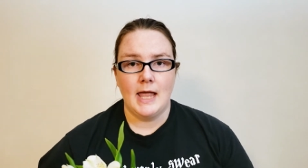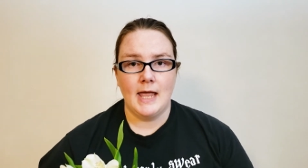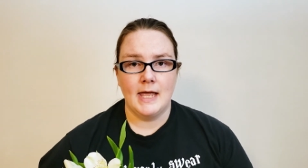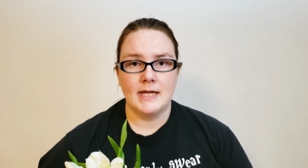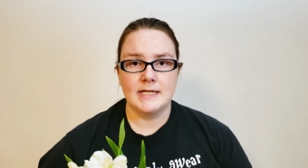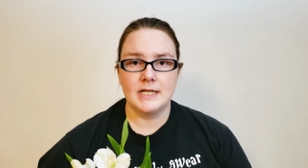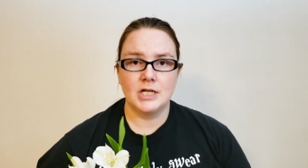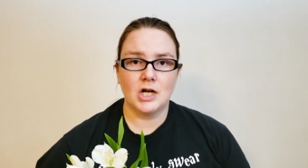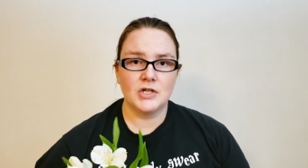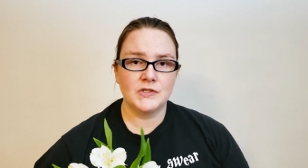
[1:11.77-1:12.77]
And it
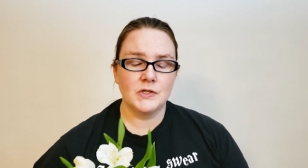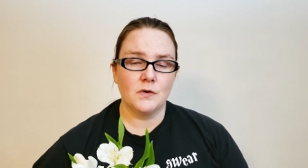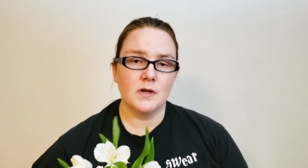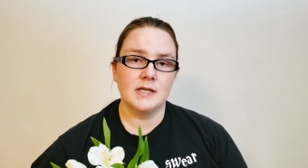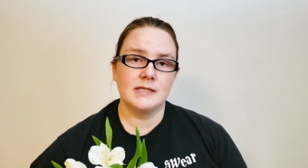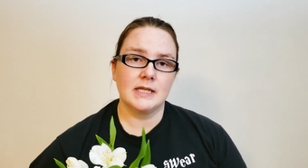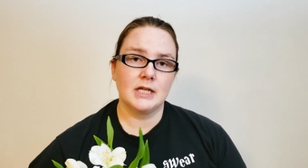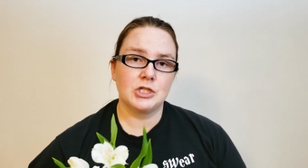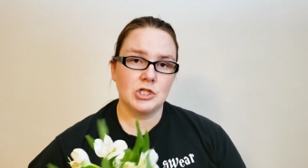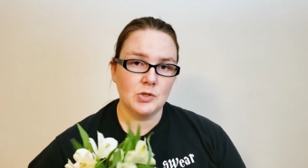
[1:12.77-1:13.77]
also is
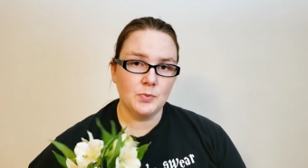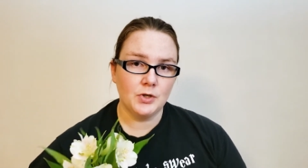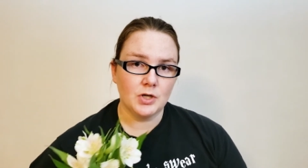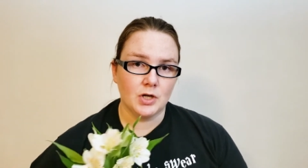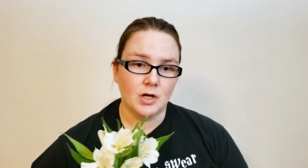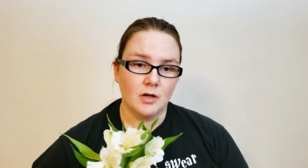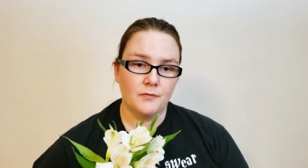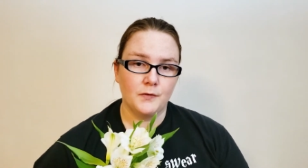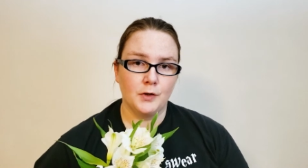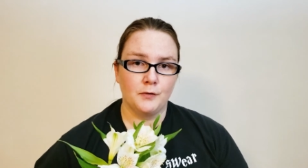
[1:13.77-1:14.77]
a cheaper
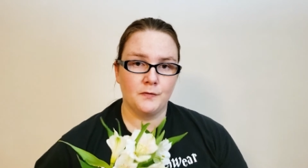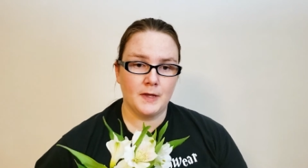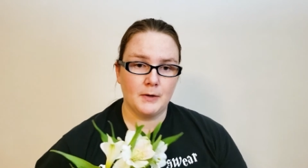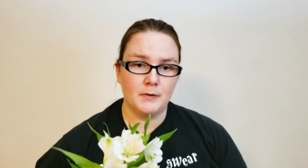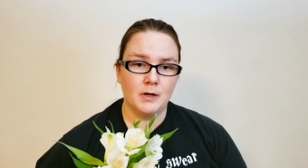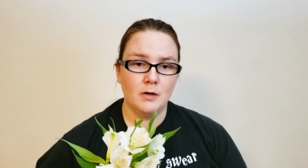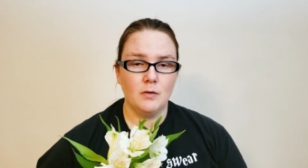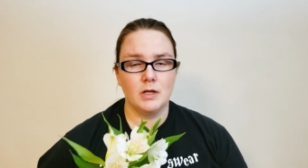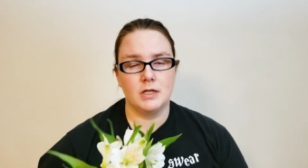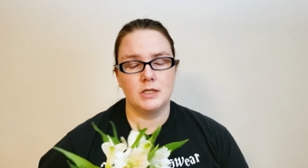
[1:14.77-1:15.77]
filler
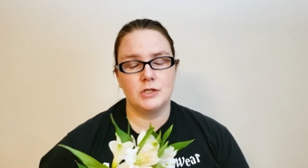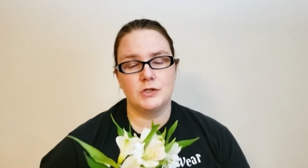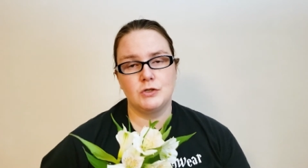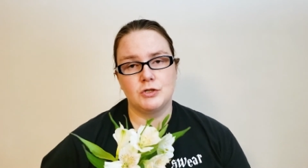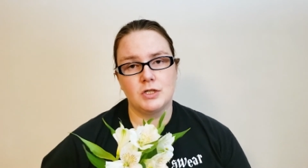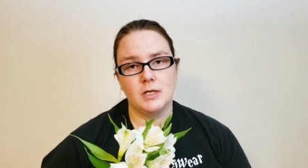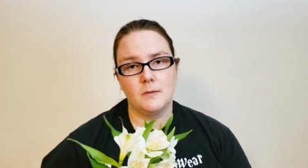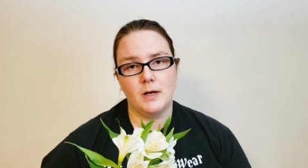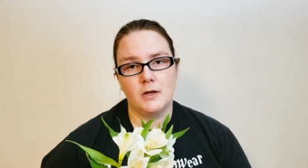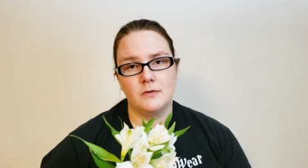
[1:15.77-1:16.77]
flower and is usually
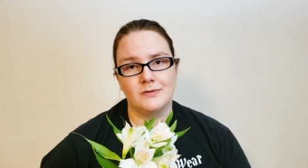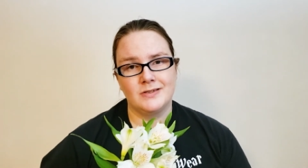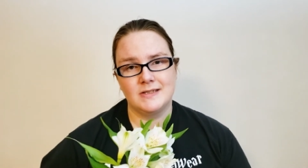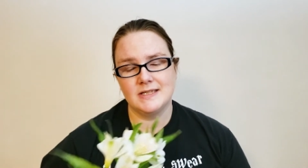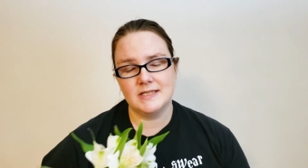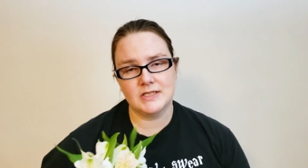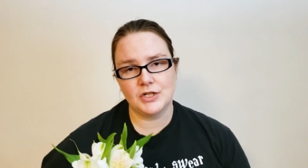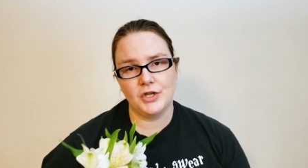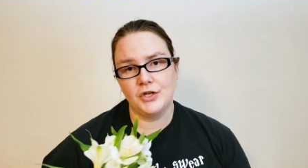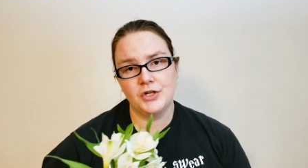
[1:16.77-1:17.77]
around
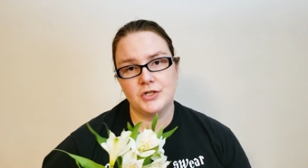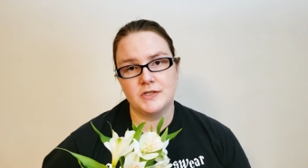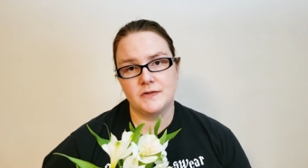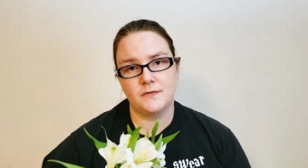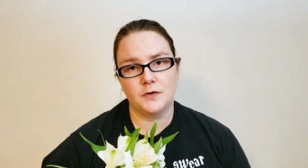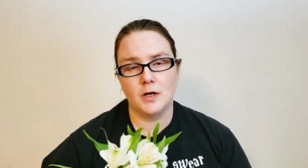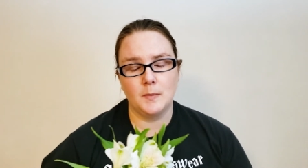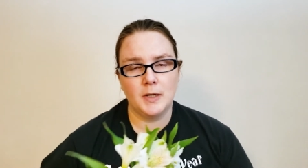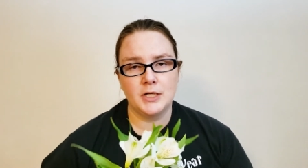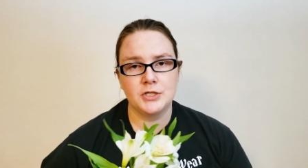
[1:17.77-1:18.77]
$6 for a
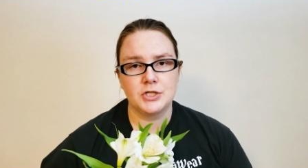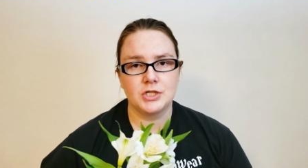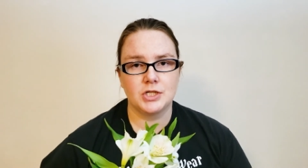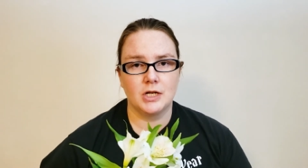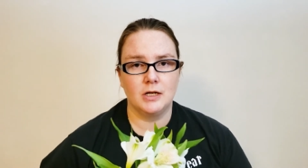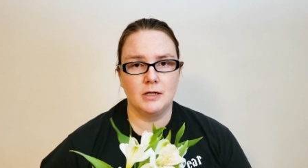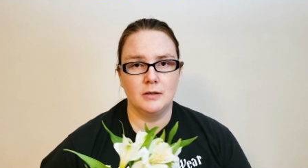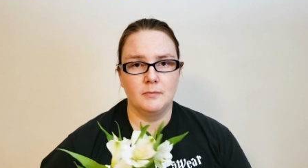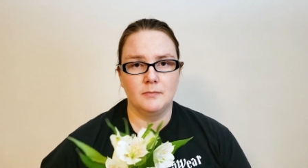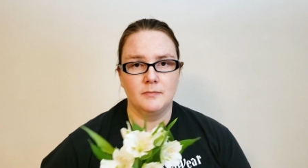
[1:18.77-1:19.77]
bunch,
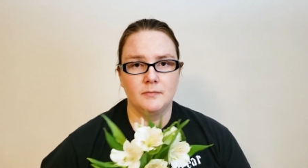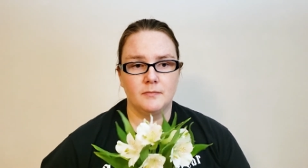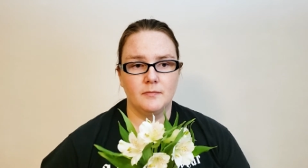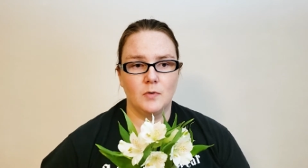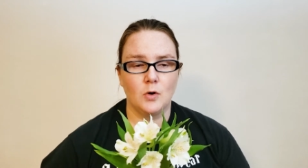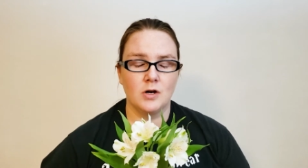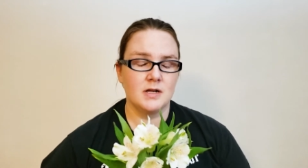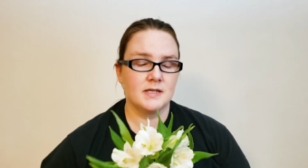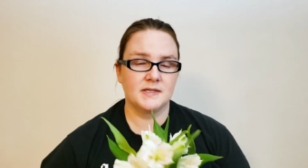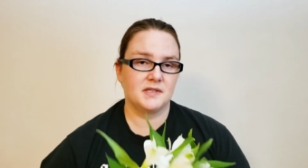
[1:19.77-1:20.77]
or
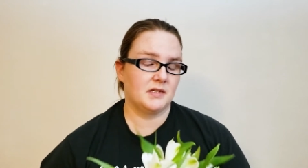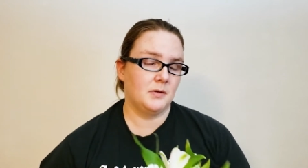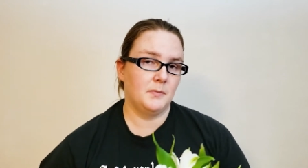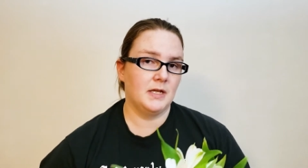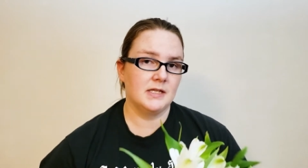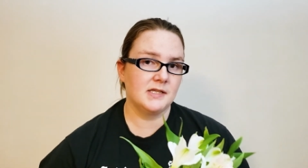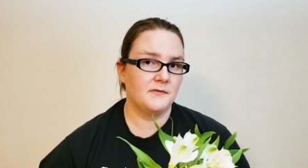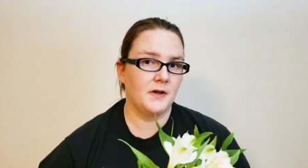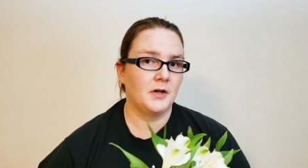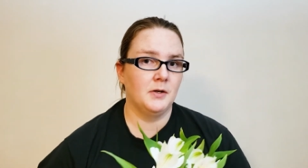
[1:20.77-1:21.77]
can be easily
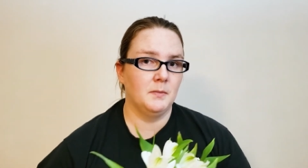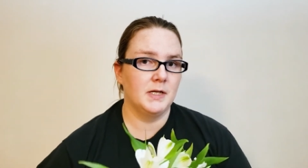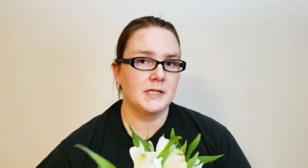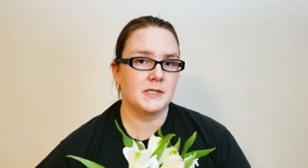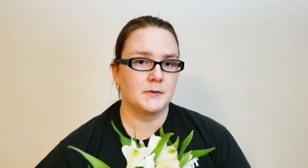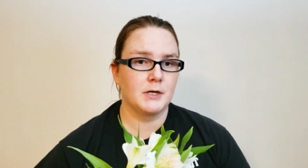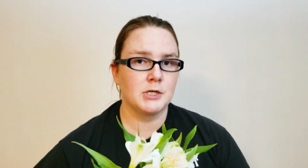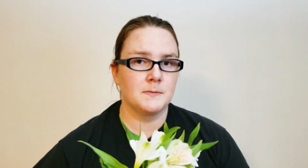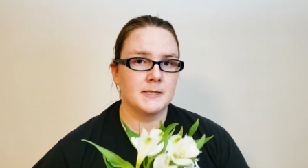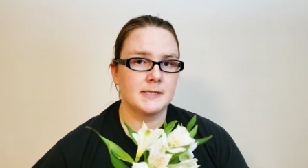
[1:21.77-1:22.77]
found in mixed
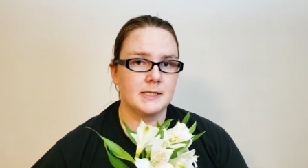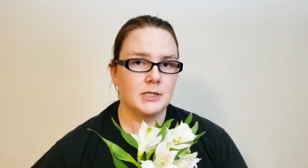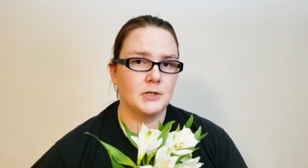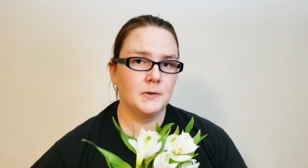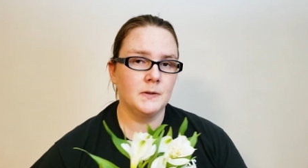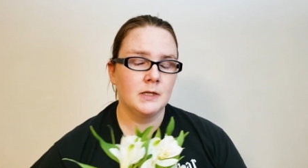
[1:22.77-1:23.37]
arrangements too.